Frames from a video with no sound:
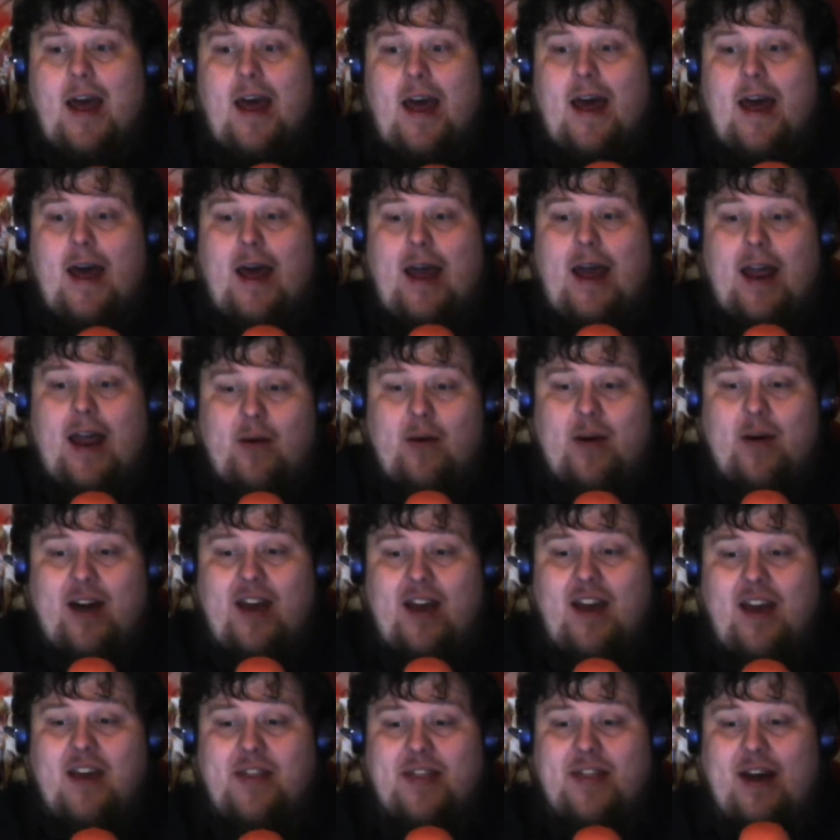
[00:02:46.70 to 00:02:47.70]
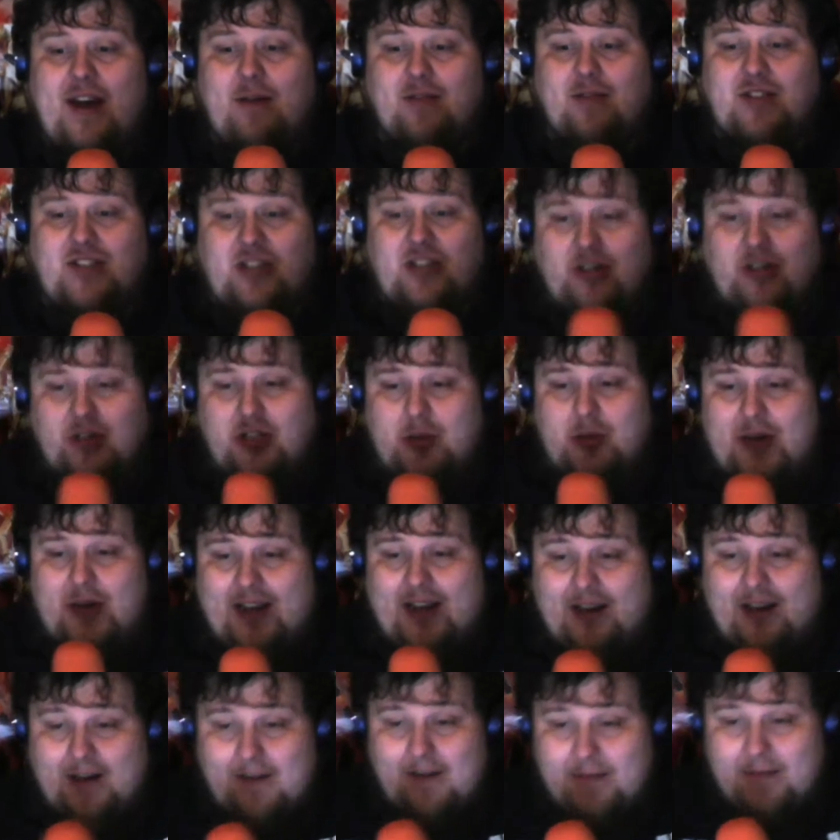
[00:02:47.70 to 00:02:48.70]
Anyway, that was too
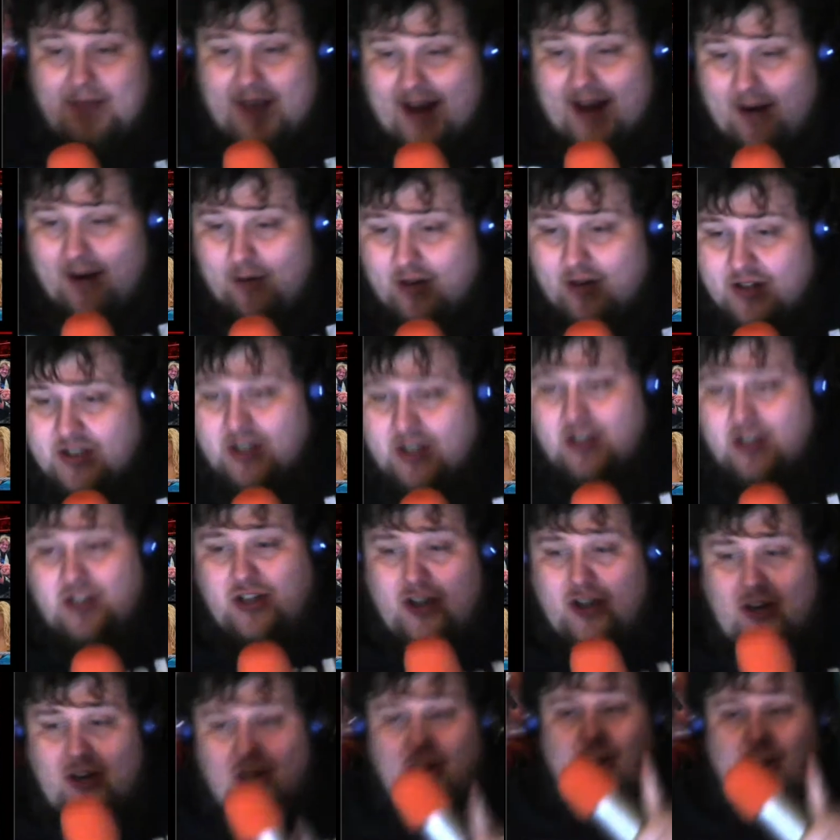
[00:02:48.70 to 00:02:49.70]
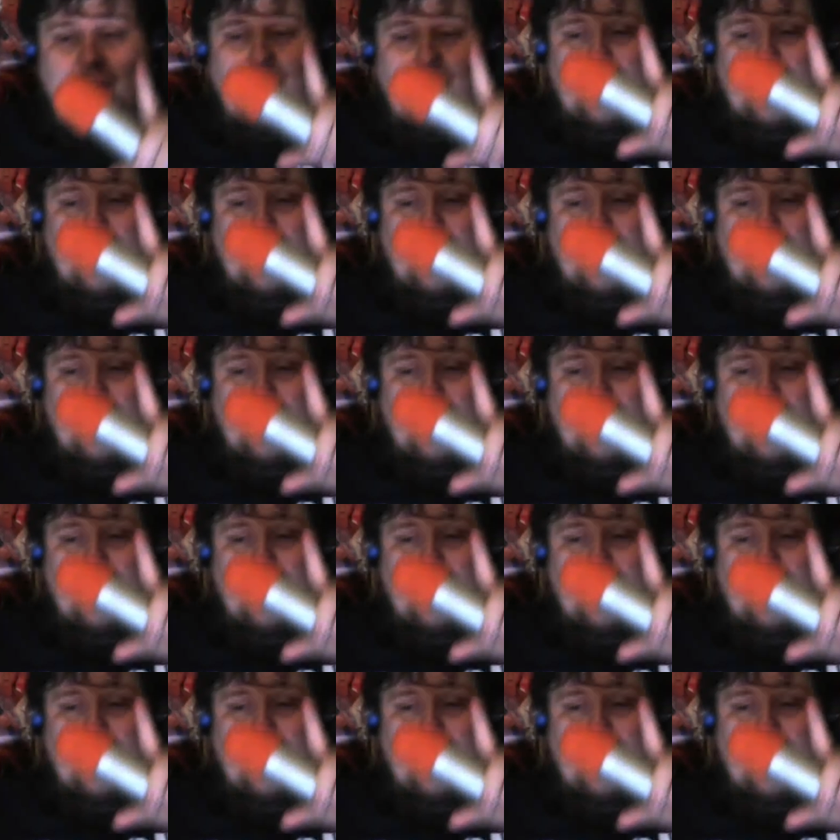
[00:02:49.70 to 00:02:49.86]
sweet! That was too...